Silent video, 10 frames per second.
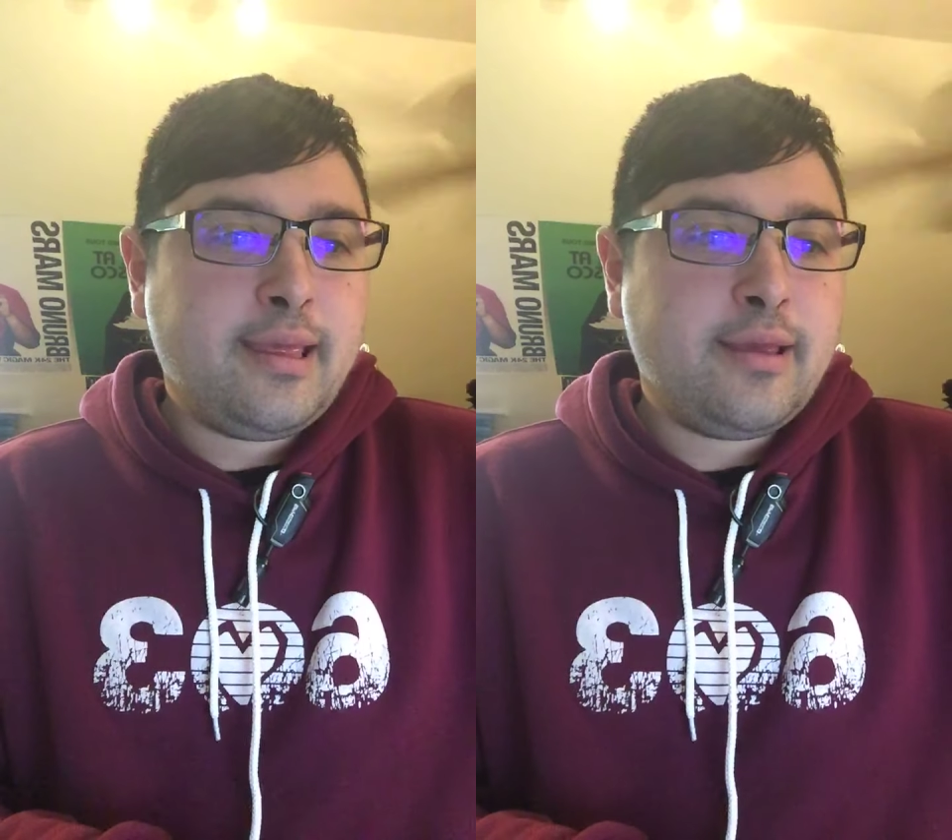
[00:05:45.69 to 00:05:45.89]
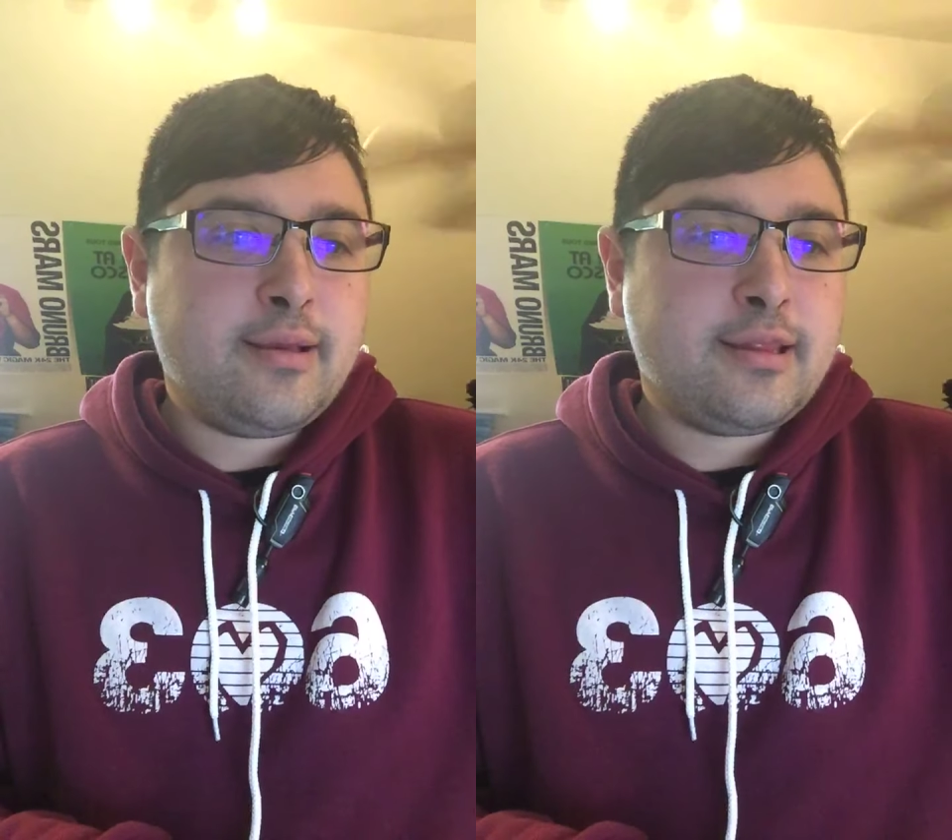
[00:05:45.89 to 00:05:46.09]

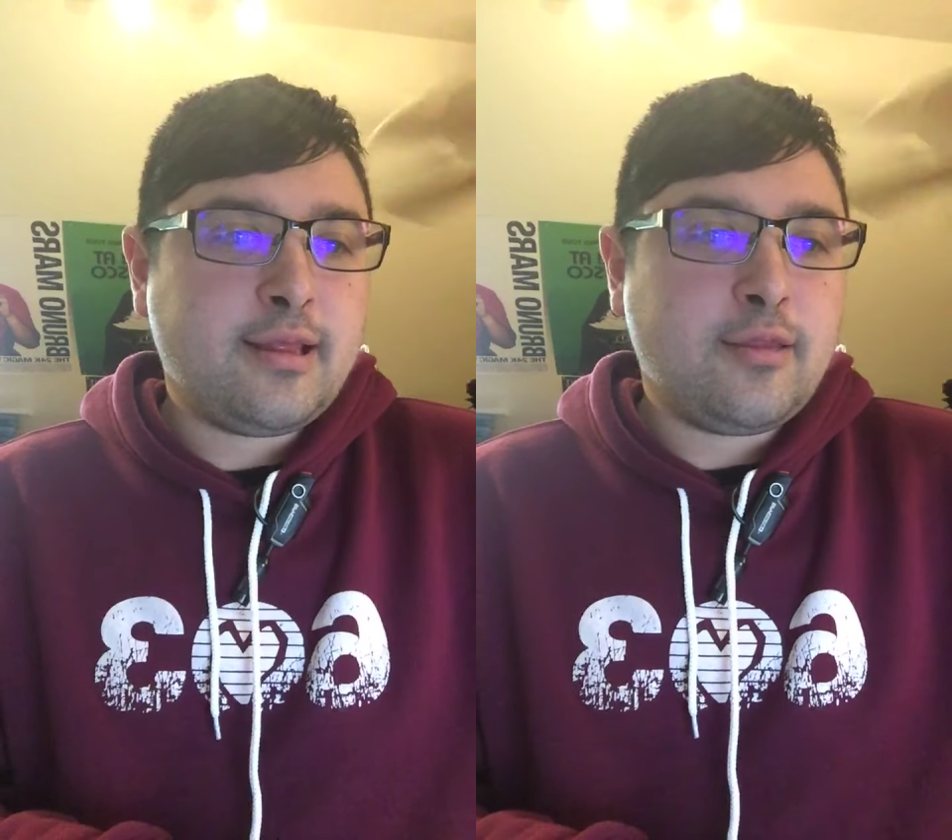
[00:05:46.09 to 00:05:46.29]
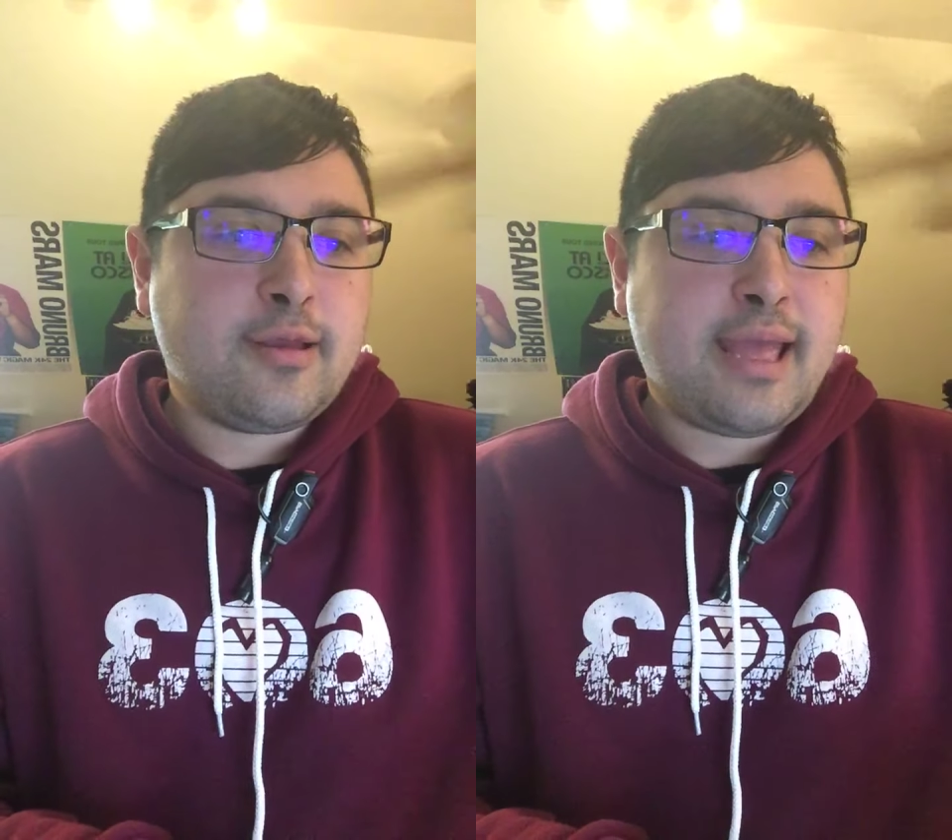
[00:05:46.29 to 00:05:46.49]
here's
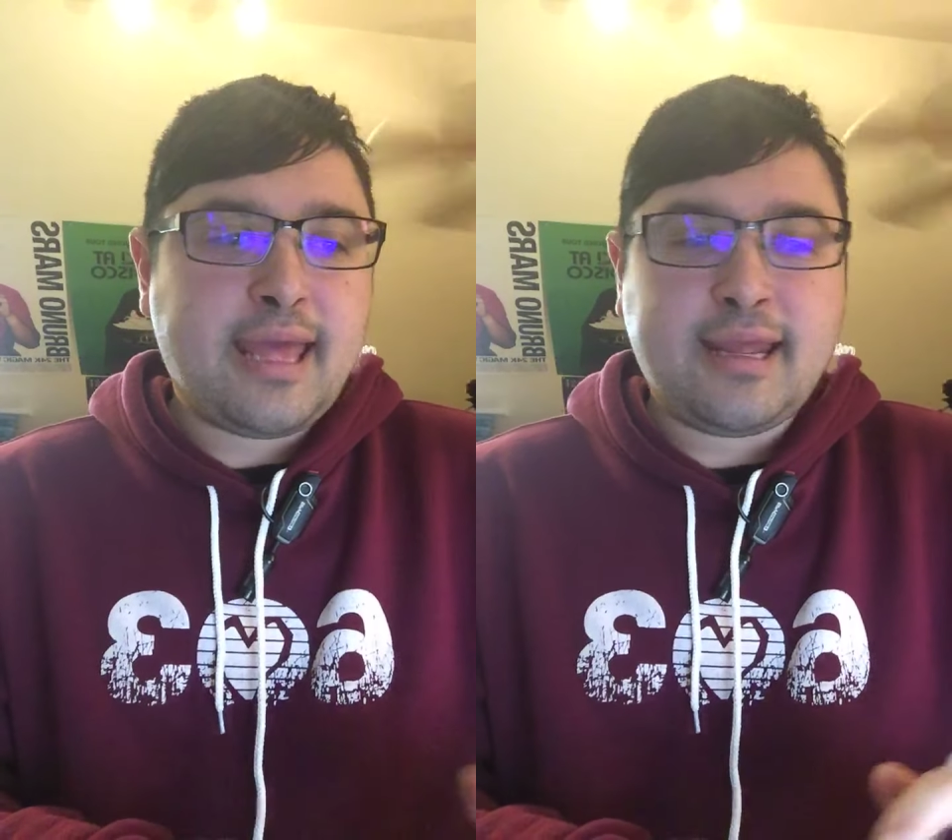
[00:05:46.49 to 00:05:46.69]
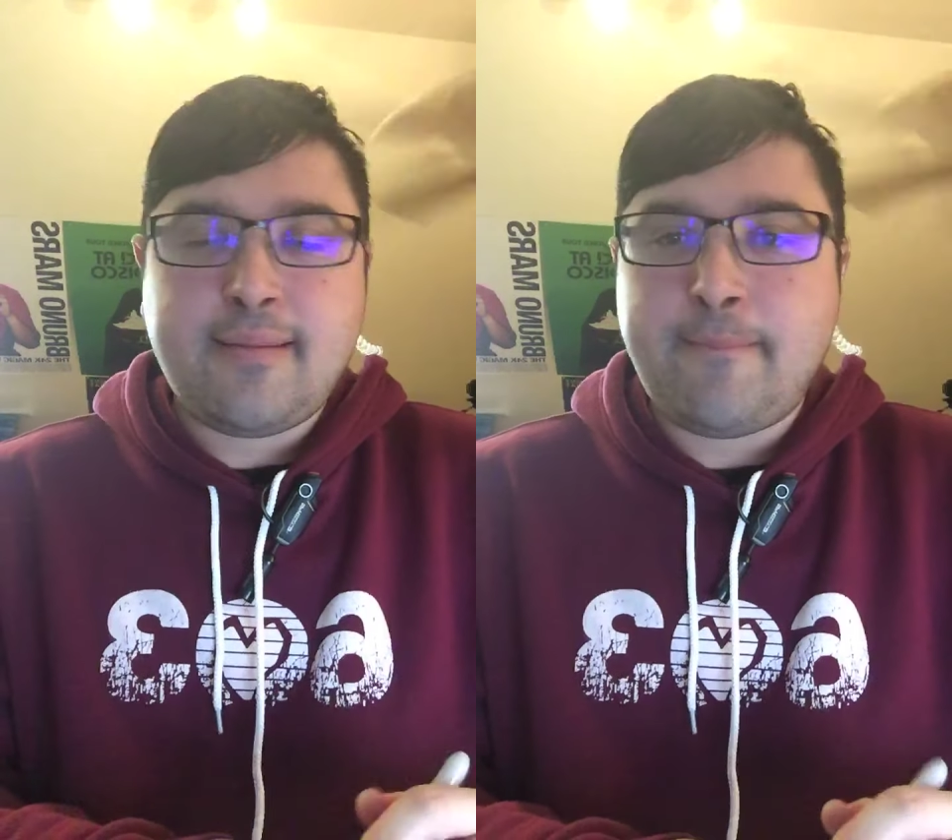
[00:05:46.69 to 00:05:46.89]
a look at it